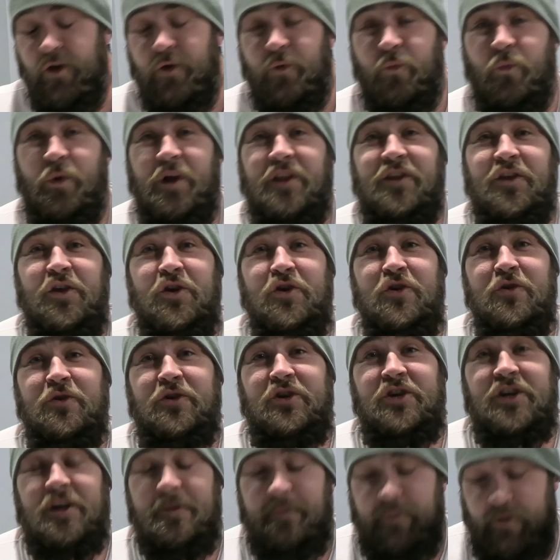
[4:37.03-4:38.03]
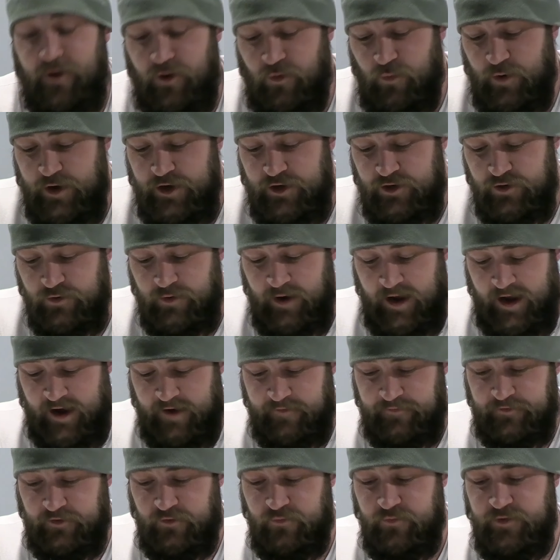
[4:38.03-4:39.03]
With the new chip though, we do
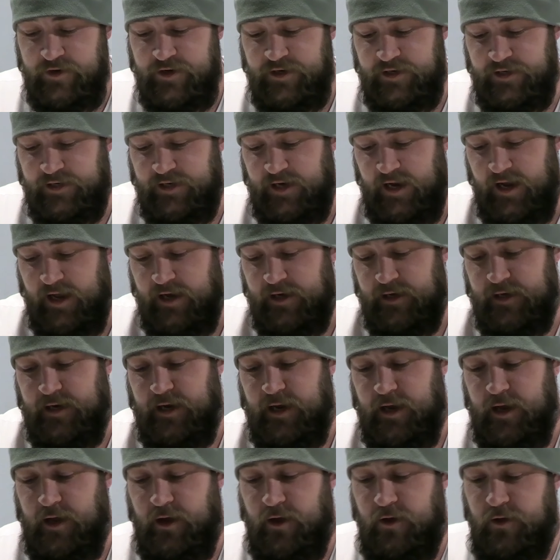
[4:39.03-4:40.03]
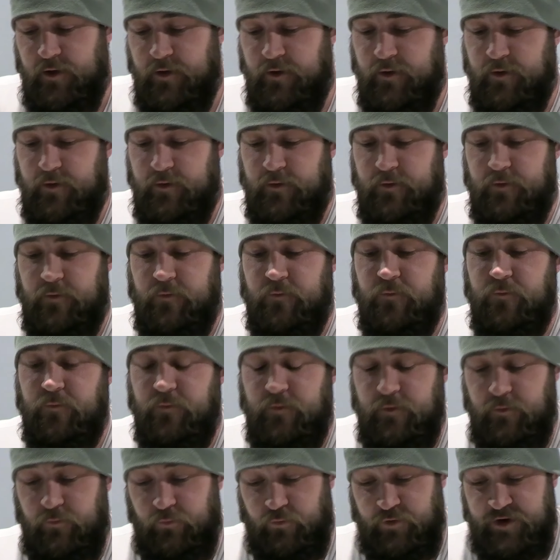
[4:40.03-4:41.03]
have to reset
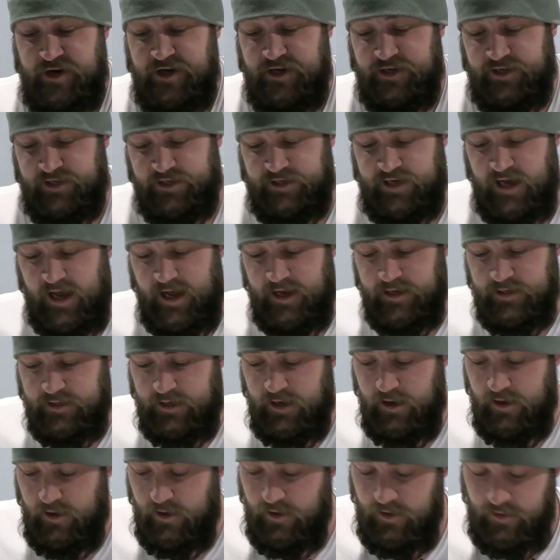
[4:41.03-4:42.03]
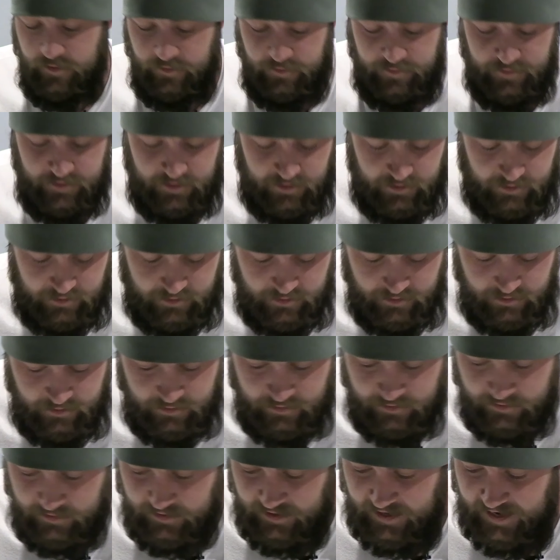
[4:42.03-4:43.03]
reset the
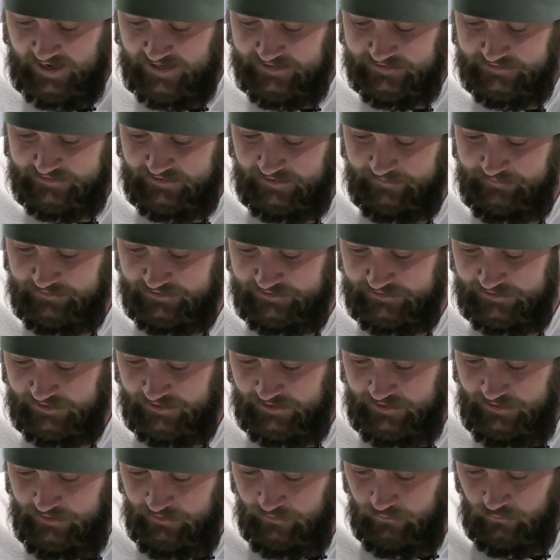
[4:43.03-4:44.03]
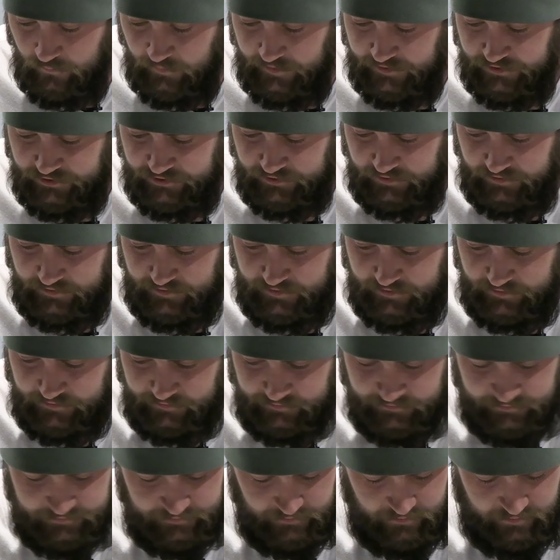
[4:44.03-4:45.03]
SMC, which
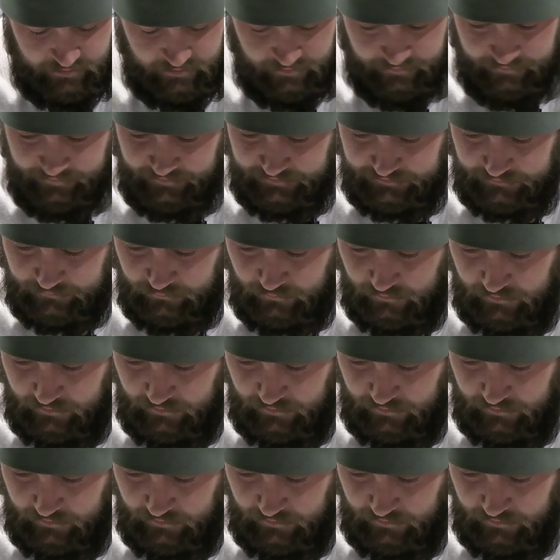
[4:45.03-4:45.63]
is on this